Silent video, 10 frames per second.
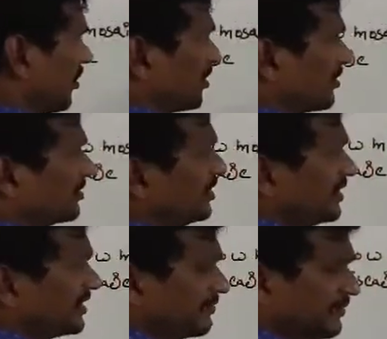cotton,
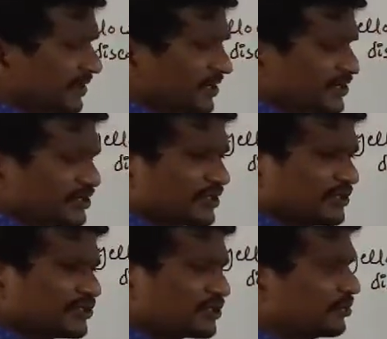giving
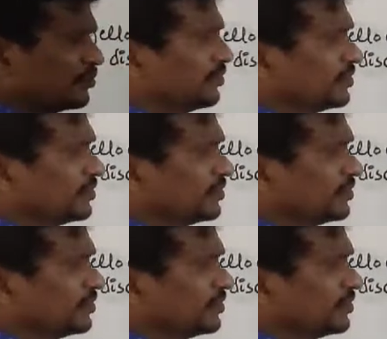resistance to